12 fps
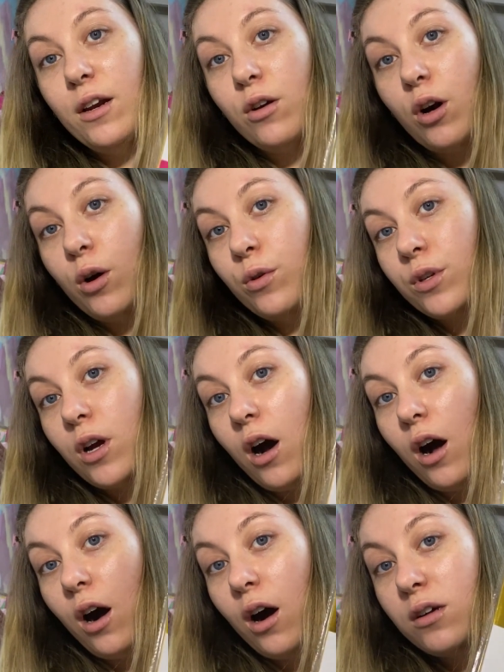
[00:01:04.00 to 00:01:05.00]
gold
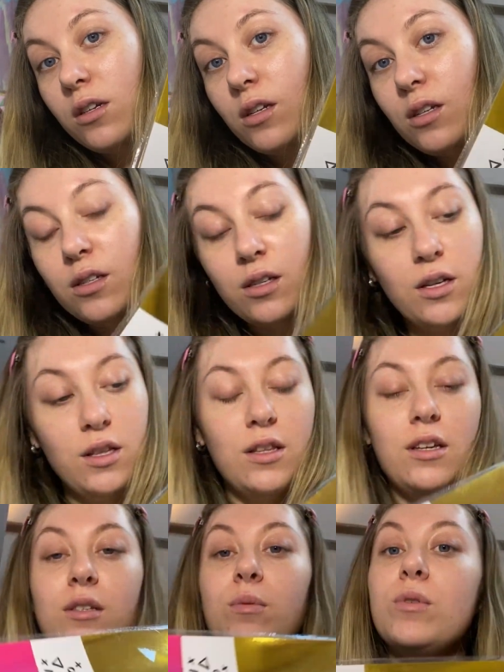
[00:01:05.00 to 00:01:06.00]
card.
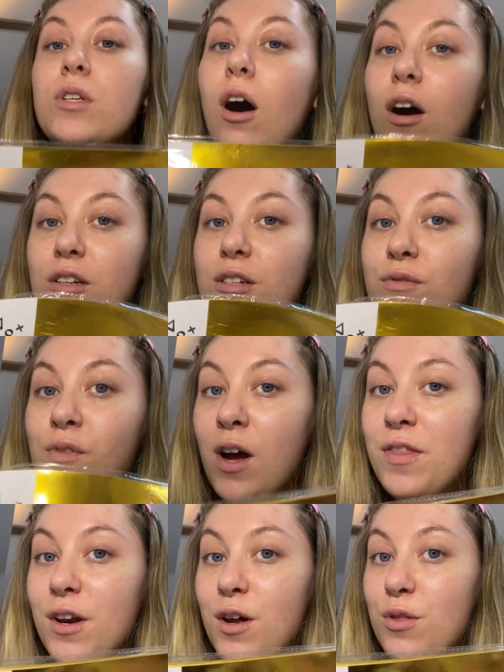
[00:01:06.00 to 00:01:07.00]
This was harder to find
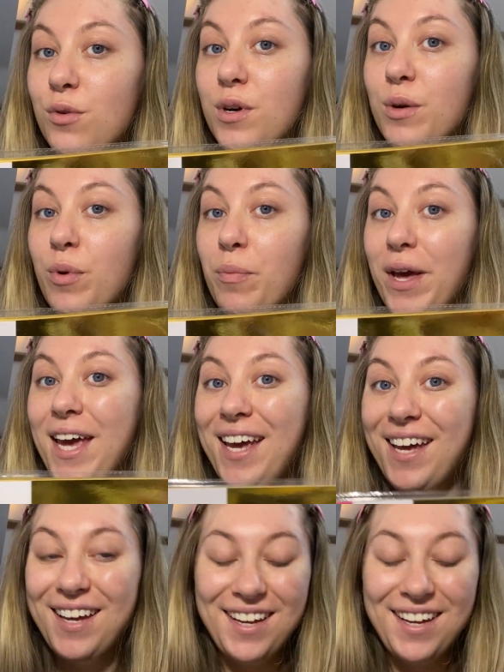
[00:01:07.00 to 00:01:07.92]
than I thought it would be.